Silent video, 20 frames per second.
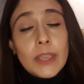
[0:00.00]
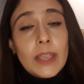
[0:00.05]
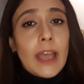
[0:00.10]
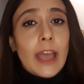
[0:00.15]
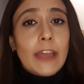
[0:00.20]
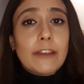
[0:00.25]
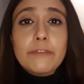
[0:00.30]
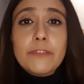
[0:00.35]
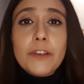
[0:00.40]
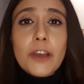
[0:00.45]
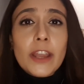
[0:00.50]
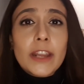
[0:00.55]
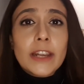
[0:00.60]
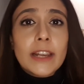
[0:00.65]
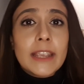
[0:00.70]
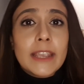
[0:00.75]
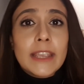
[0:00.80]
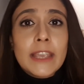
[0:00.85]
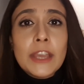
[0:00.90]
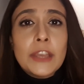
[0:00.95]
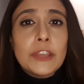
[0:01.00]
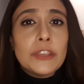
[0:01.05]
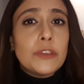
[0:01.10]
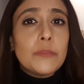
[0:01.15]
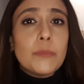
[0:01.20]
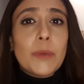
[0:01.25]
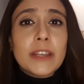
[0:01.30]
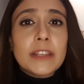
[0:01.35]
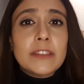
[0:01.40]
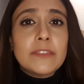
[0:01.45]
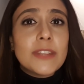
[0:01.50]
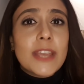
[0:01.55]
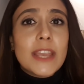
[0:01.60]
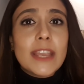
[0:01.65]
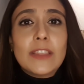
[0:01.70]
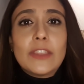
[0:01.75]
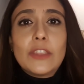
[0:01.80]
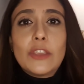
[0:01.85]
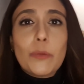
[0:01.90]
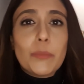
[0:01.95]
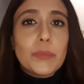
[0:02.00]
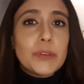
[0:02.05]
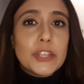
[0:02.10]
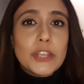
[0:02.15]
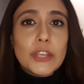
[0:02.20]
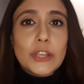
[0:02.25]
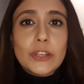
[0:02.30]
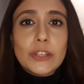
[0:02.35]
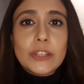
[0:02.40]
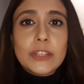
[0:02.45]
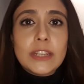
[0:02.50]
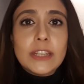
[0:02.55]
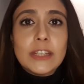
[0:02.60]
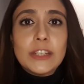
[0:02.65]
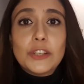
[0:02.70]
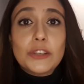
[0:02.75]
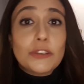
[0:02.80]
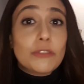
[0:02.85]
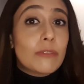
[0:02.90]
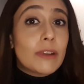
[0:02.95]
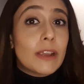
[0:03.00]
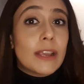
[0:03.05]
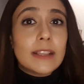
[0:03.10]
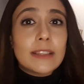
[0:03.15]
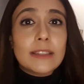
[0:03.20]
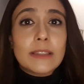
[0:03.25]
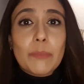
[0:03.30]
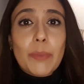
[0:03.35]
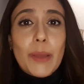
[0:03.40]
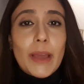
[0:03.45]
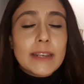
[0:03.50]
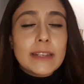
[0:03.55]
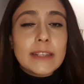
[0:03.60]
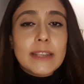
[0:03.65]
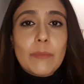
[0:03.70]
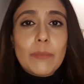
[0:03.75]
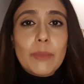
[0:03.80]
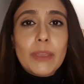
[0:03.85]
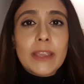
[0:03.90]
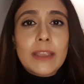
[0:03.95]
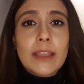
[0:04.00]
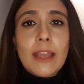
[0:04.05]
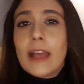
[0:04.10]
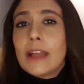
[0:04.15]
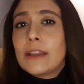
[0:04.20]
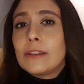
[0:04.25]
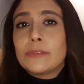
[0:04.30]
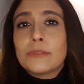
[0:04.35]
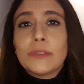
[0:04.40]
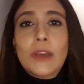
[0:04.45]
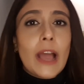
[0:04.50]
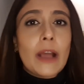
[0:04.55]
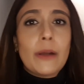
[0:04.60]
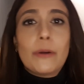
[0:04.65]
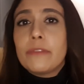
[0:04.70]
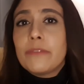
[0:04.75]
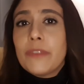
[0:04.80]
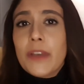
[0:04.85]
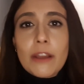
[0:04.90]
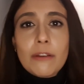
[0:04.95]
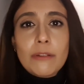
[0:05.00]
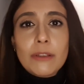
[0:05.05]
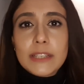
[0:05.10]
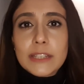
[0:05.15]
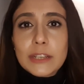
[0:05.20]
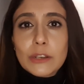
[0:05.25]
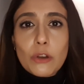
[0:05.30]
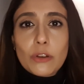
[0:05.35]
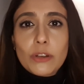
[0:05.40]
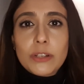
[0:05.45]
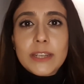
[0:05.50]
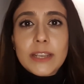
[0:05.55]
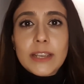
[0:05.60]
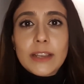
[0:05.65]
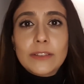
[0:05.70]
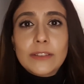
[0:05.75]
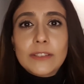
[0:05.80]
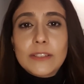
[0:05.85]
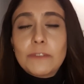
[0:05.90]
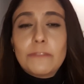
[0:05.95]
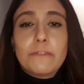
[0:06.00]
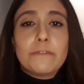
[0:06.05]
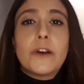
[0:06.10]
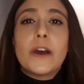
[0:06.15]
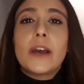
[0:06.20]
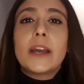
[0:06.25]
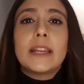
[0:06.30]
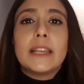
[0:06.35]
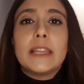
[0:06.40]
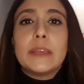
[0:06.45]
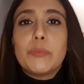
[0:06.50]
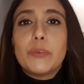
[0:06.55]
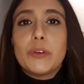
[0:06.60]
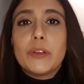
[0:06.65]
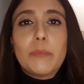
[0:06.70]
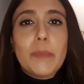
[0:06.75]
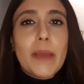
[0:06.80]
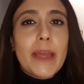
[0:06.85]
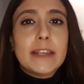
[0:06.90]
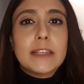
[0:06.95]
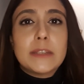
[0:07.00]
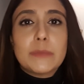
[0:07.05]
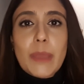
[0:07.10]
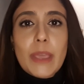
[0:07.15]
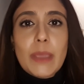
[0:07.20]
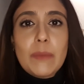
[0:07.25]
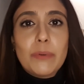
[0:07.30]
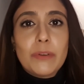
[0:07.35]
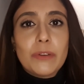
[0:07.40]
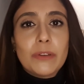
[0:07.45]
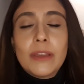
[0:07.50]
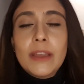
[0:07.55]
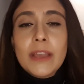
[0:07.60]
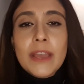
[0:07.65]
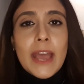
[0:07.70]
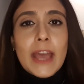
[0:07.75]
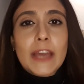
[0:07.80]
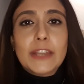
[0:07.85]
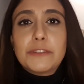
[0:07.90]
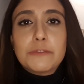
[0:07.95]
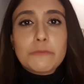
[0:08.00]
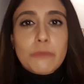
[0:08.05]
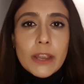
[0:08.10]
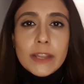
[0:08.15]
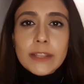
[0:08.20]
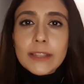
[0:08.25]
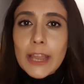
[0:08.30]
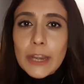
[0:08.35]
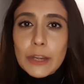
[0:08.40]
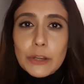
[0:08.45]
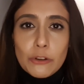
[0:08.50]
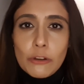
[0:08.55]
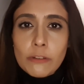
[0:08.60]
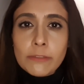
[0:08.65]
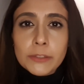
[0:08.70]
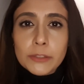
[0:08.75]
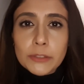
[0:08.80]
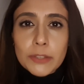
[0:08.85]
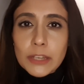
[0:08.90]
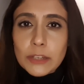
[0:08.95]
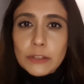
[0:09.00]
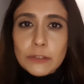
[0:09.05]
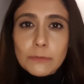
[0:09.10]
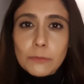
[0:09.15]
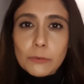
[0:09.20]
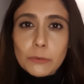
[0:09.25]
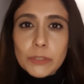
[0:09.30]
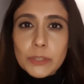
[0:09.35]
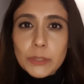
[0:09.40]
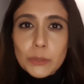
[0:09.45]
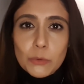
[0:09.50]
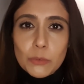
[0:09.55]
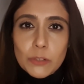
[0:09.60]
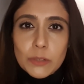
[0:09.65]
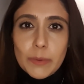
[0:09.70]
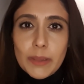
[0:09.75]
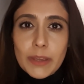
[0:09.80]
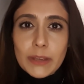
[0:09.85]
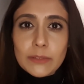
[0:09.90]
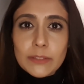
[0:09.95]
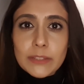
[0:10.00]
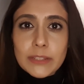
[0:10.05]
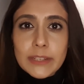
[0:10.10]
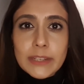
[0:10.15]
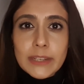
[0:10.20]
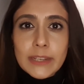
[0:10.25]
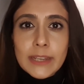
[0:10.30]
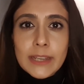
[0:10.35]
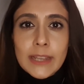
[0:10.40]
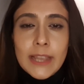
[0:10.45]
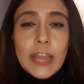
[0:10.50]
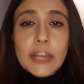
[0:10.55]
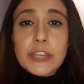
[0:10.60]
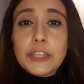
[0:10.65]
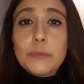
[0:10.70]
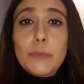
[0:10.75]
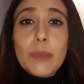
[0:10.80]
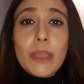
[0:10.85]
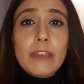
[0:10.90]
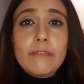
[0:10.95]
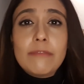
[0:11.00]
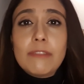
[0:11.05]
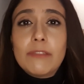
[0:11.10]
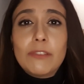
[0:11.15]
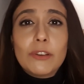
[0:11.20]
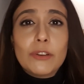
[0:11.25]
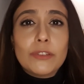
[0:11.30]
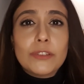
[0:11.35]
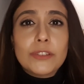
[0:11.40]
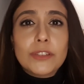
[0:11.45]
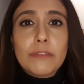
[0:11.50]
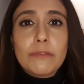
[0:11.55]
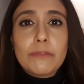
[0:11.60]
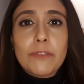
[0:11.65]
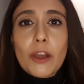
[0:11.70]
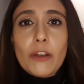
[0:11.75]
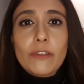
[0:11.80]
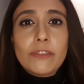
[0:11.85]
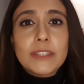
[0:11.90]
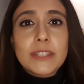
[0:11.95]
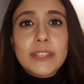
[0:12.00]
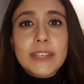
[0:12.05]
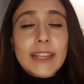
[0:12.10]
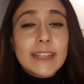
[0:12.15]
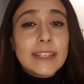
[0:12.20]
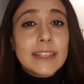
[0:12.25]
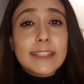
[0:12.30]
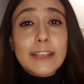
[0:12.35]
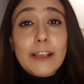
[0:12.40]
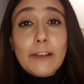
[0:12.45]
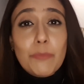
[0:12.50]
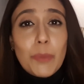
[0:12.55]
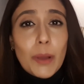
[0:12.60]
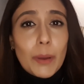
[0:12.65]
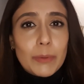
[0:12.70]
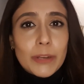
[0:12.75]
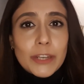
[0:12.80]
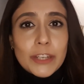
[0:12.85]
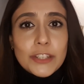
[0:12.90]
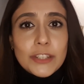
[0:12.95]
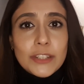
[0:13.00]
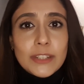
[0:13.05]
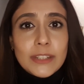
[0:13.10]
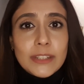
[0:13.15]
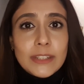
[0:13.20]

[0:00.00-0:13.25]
And finally, you might have taken the opportunity during the pandemic and our various lockdowns to finally put pen to paper and to write that novel that you've always talked about. And you may have even gone so far as to get it self published.